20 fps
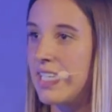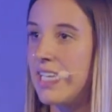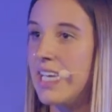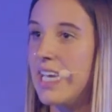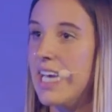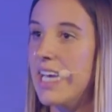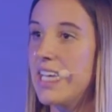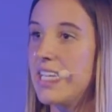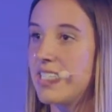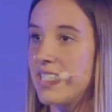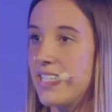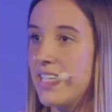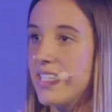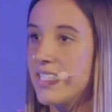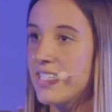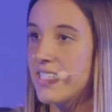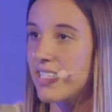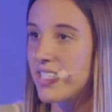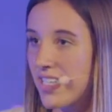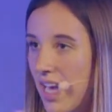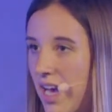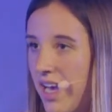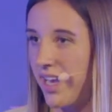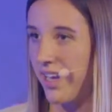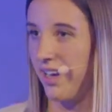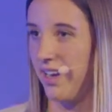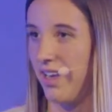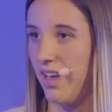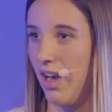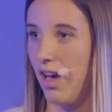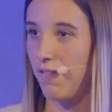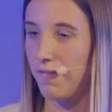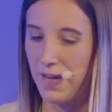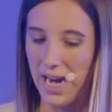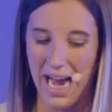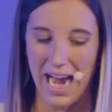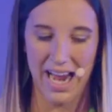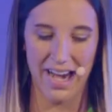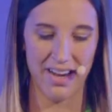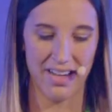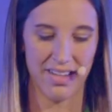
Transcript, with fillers: is the Son of God.